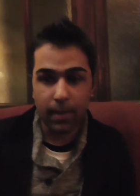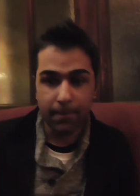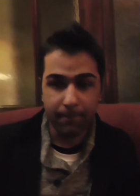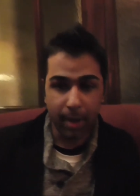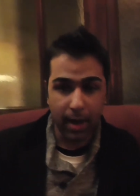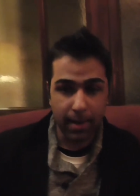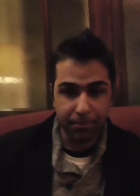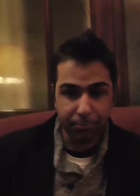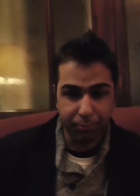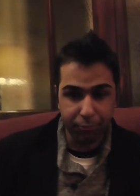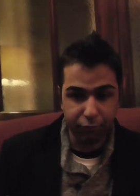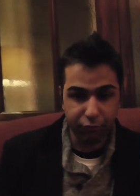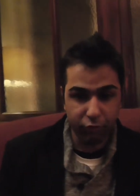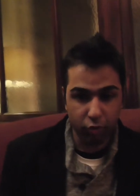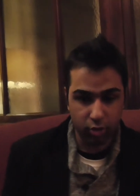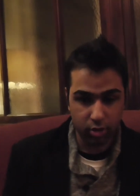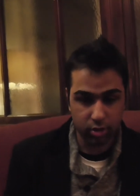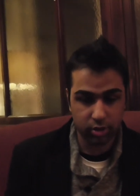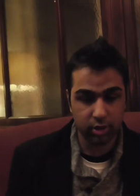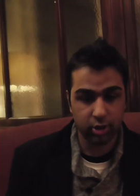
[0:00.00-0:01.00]
by
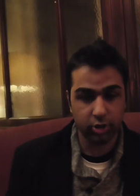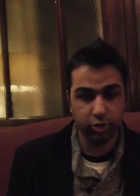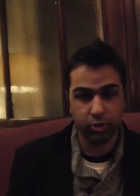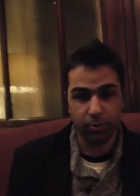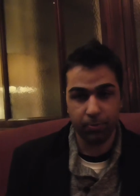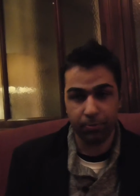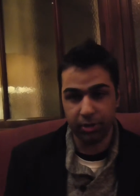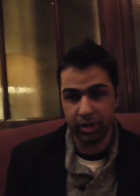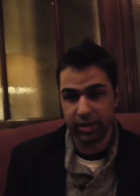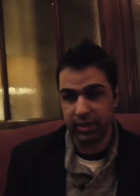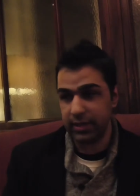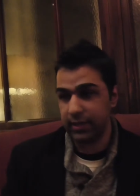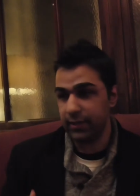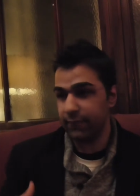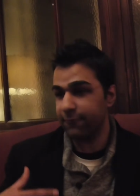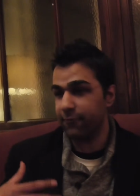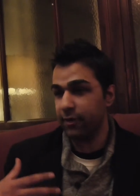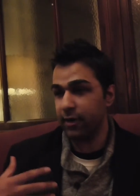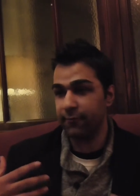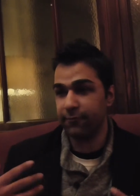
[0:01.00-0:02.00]
focusing on your
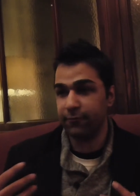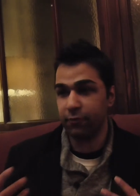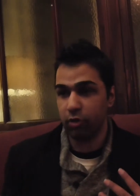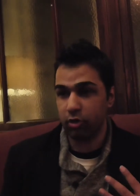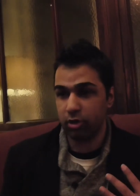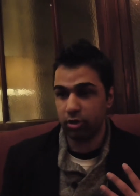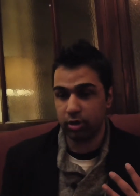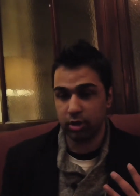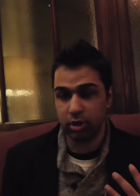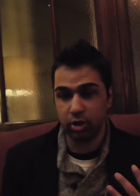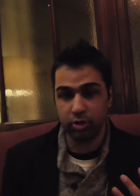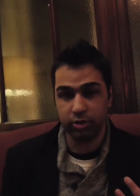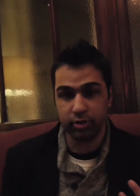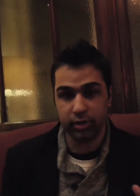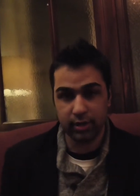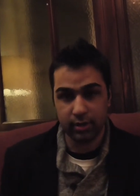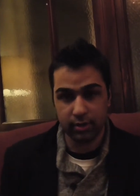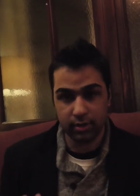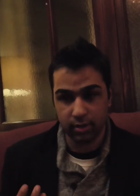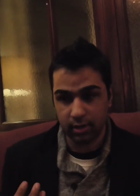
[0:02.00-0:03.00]
breathing, by focusing on
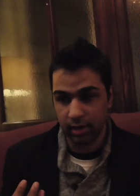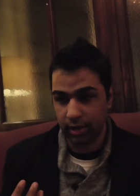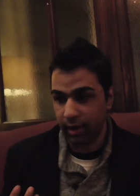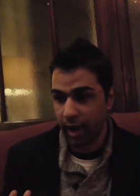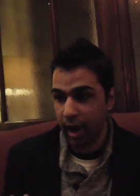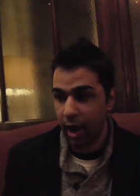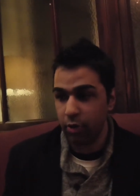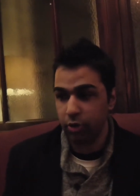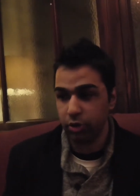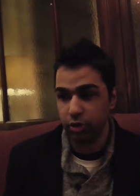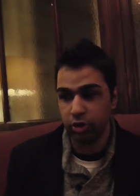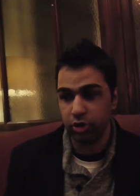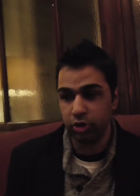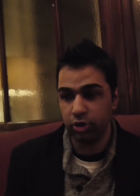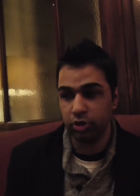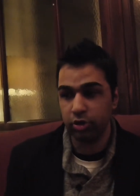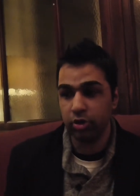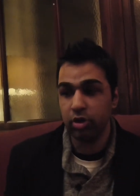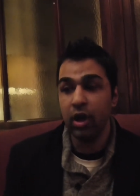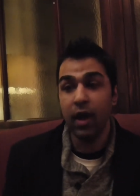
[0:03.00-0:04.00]
things around
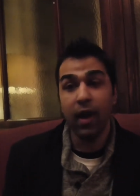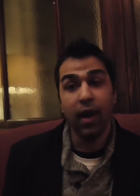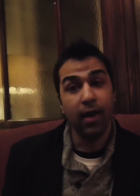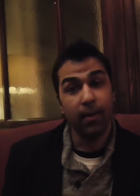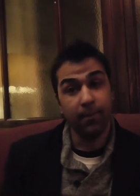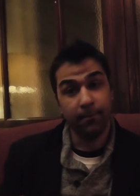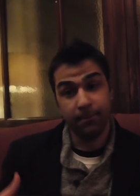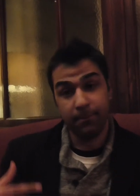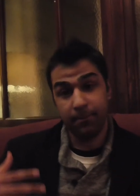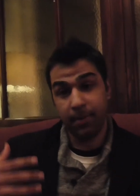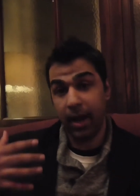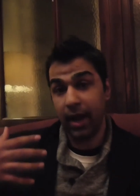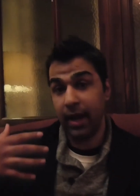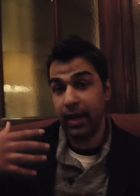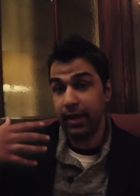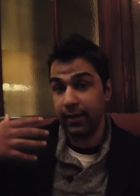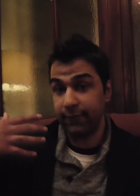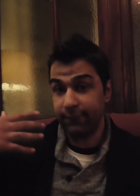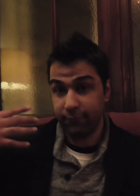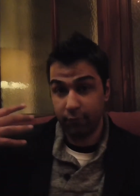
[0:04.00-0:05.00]
you,
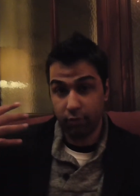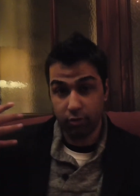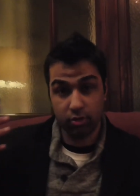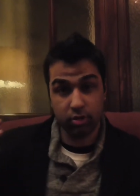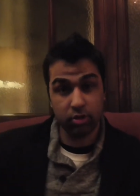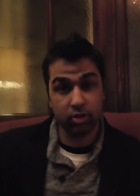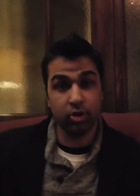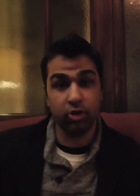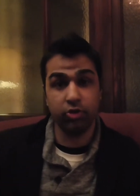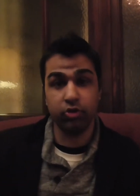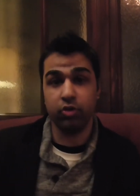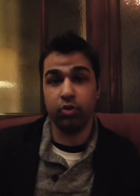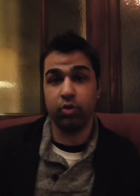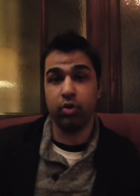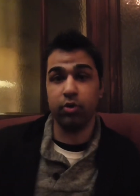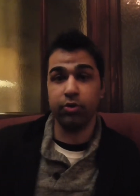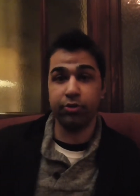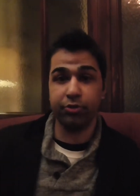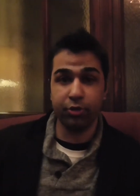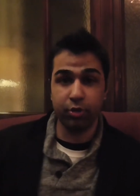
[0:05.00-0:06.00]
by focusing on your
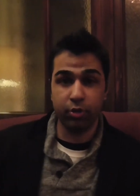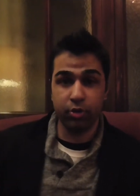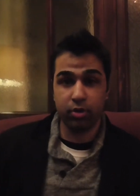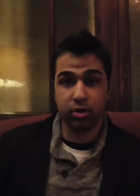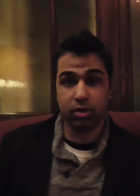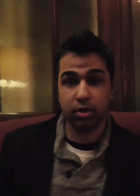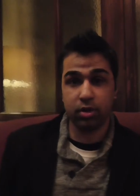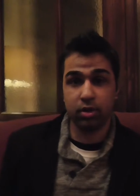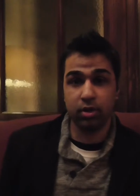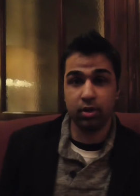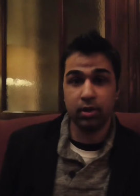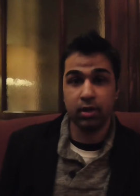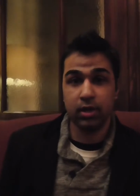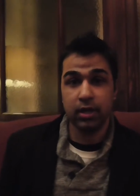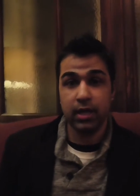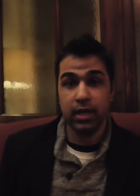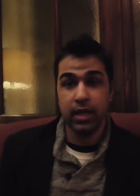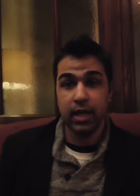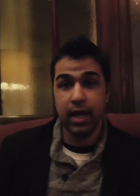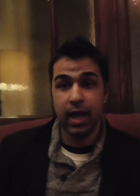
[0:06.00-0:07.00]
own thoughts,
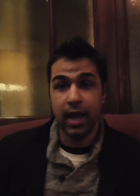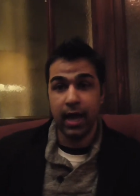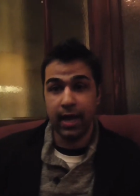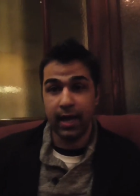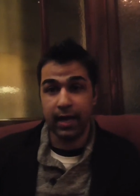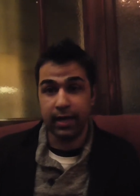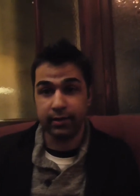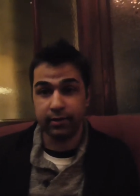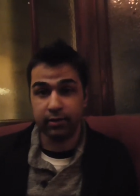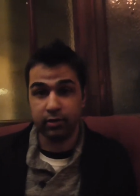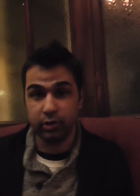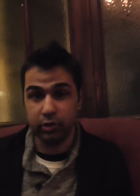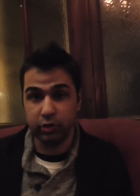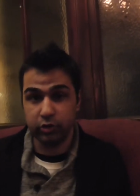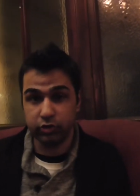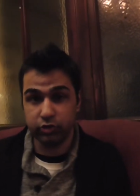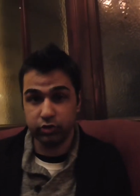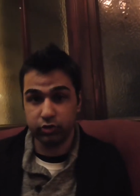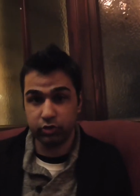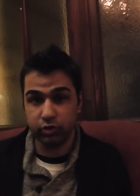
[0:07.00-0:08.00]
and
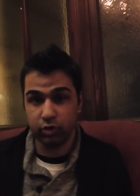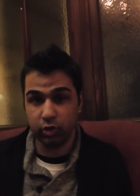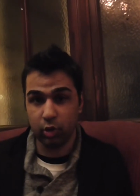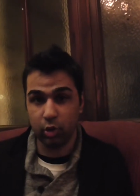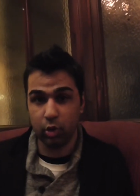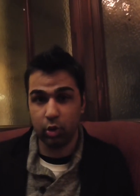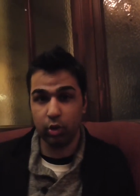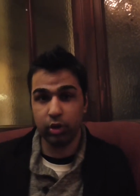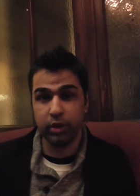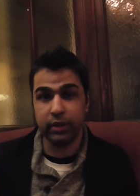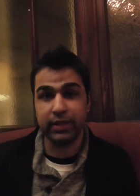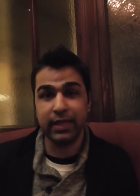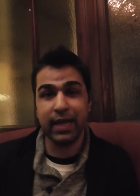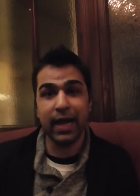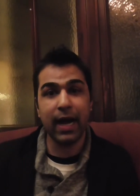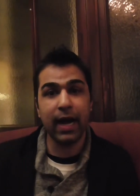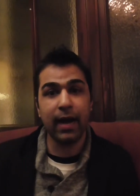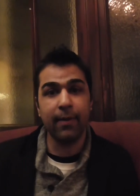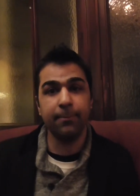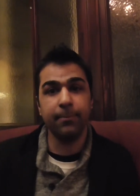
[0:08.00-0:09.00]
you slowly
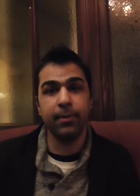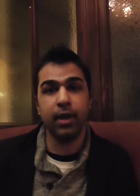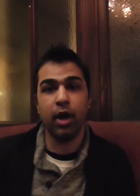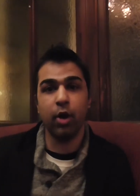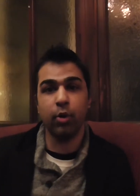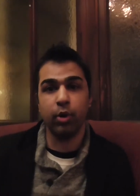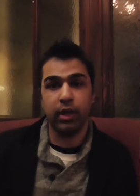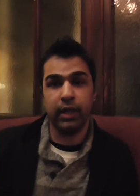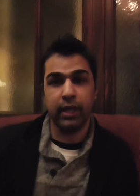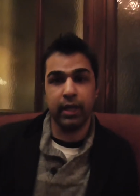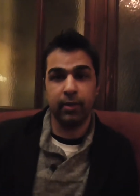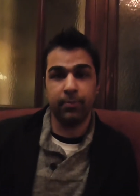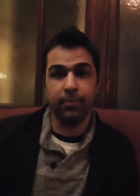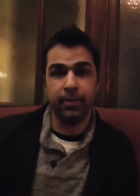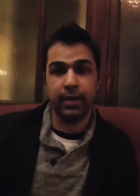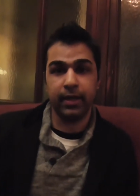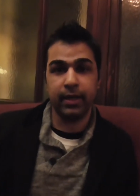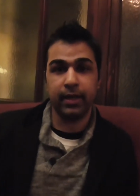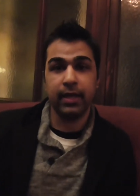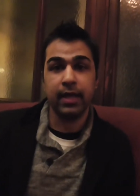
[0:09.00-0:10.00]
calm down a little
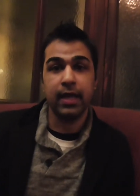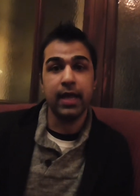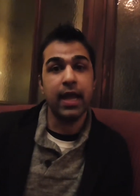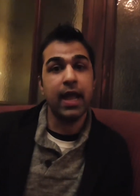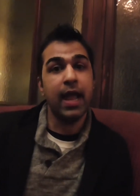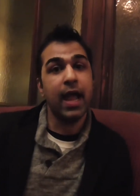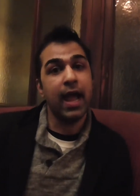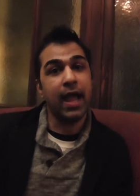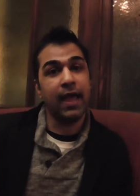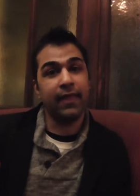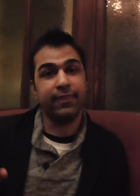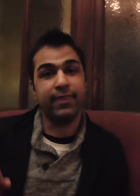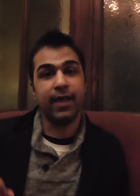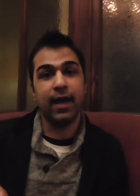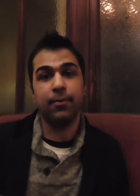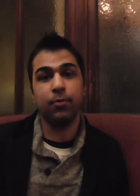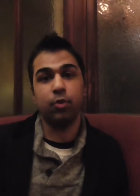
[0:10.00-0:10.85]
bit. At that